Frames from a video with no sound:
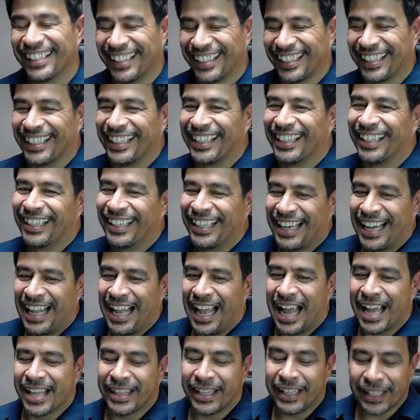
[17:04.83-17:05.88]
yeah.
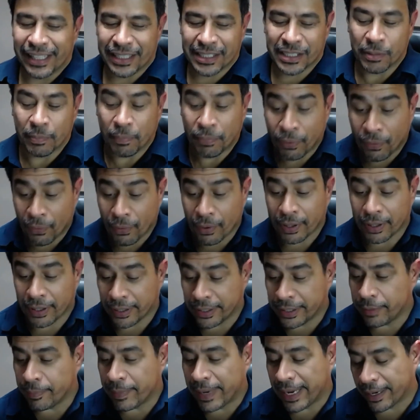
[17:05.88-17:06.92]
I think it's important.
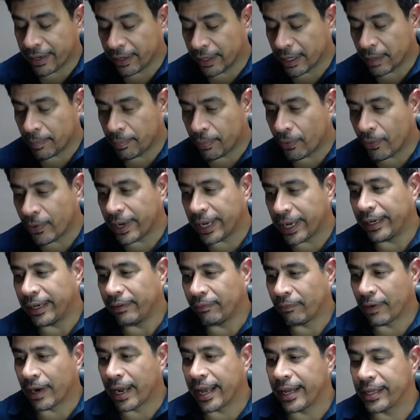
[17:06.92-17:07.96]
You make a good point,
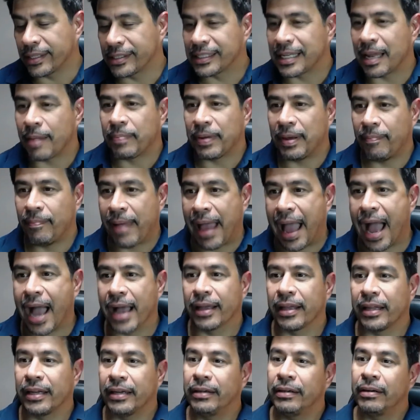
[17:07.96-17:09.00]
right? Stepping back
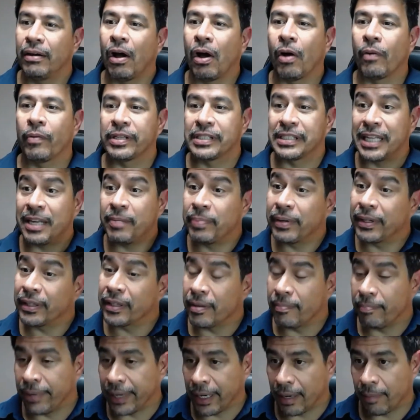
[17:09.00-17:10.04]
and always keeping the
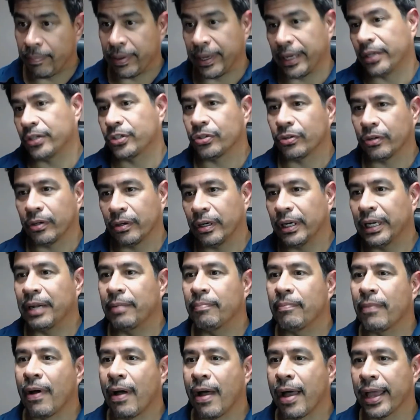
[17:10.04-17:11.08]
big picture in
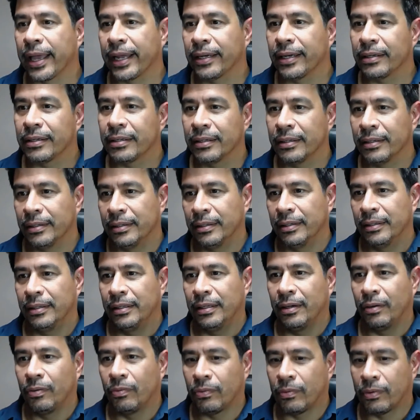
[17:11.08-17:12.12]
mind.
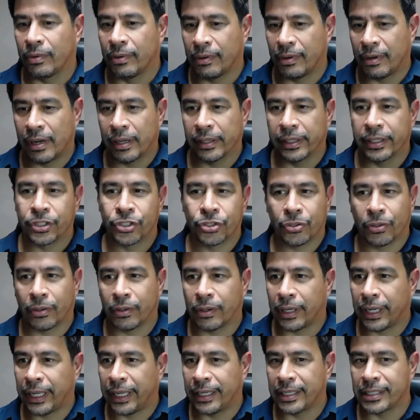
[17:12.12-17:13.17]
We're on this
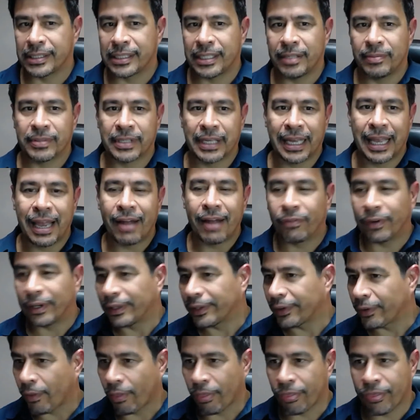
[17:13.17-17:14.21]
journey, and it seems like every
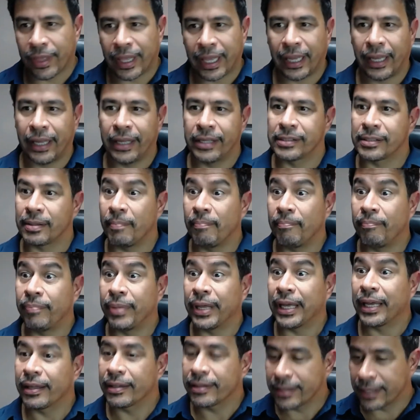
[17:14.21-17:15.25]
little thing is a
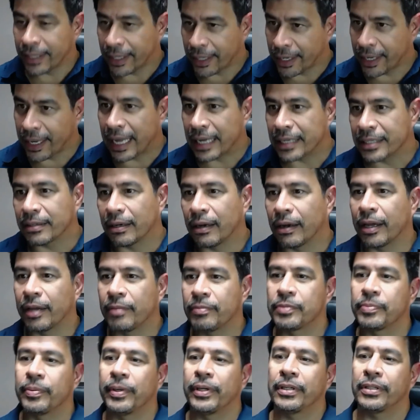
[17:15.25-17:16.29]
big thing at
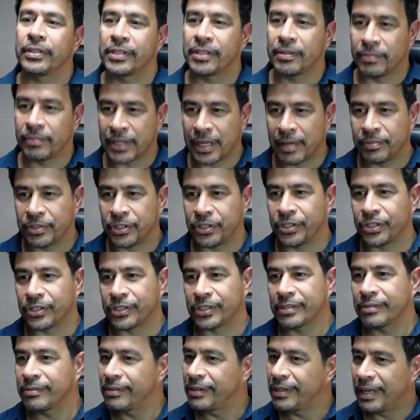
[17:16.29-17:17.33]
times, but sometimes you
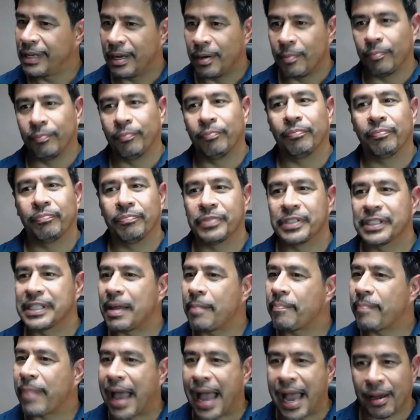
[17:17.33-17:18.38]
just
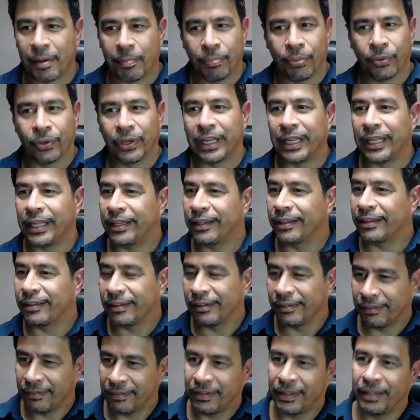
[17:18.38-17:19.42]
step back, breathe,
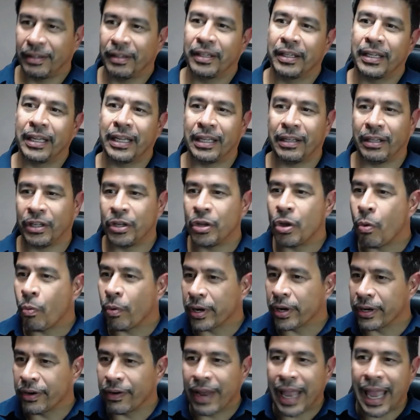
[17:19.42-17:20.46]
know where
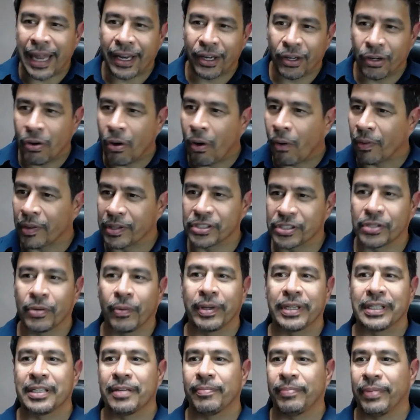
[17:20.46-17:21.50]
your end goal is
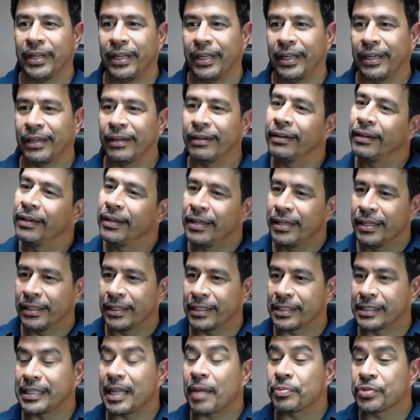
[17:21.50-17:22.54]
going to be, and the
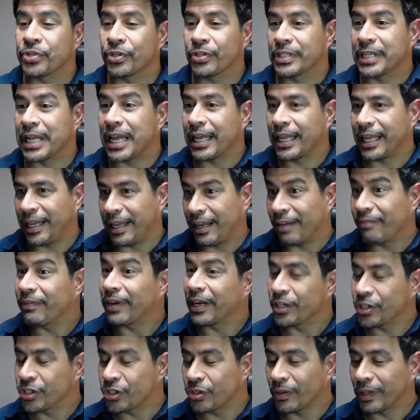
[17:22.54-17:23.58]
steps you're taking
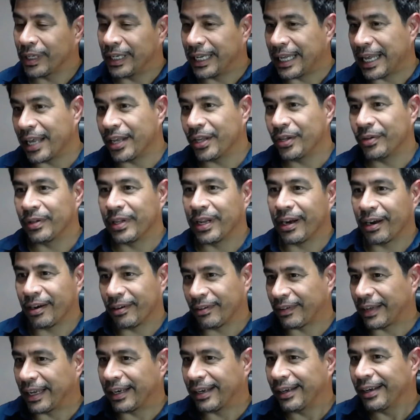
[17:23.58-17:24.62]
eventually get you there.
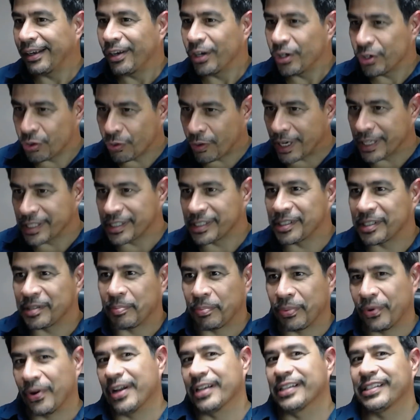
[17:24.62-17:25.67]
Like trust the
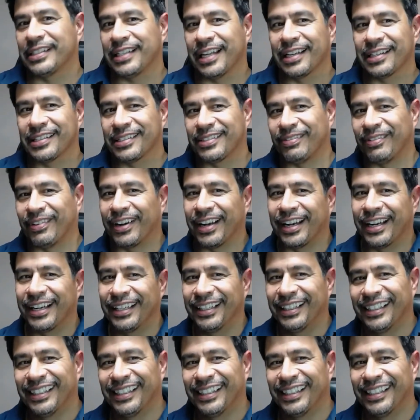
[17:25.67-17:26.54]
process, right?